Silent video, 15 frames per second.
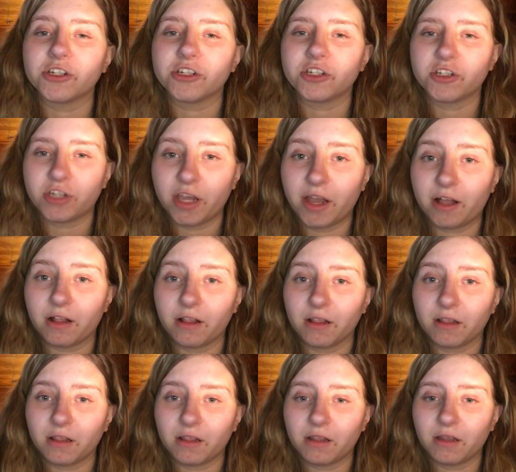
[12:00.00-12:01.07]
shell
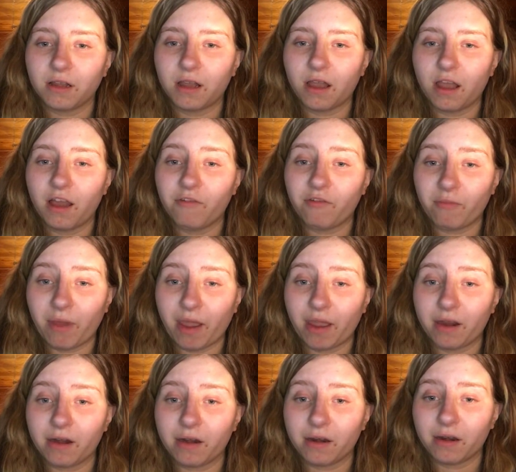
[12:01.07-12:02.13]
of a
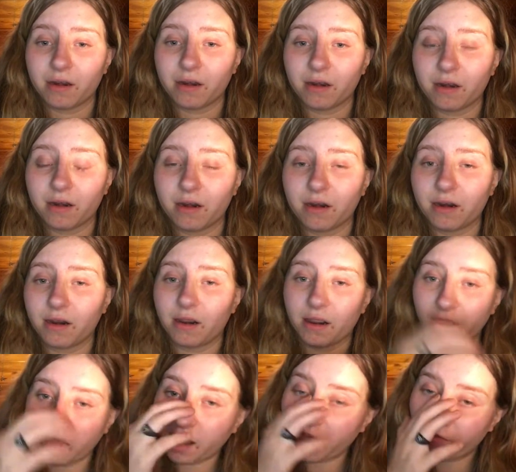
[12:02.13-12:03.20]
man,
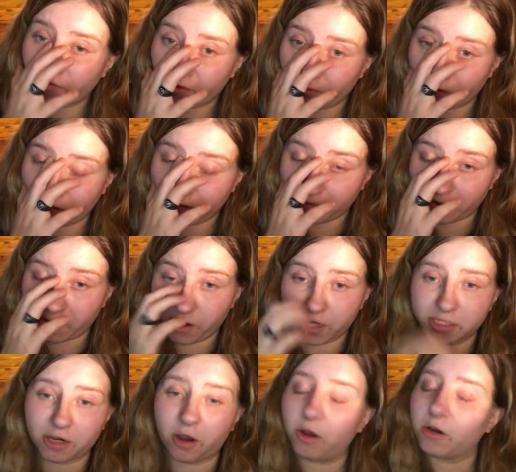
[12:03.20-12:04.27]
even when he
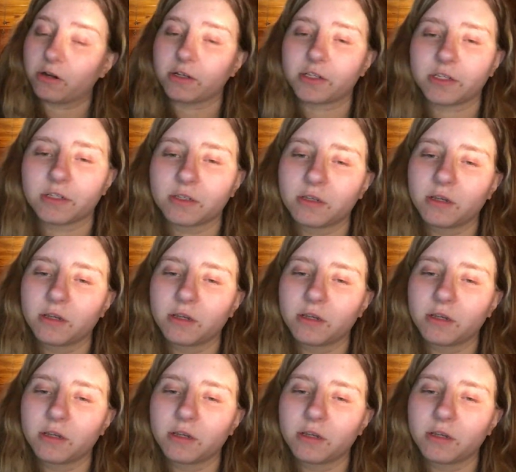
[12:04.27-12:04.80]
married Tonks.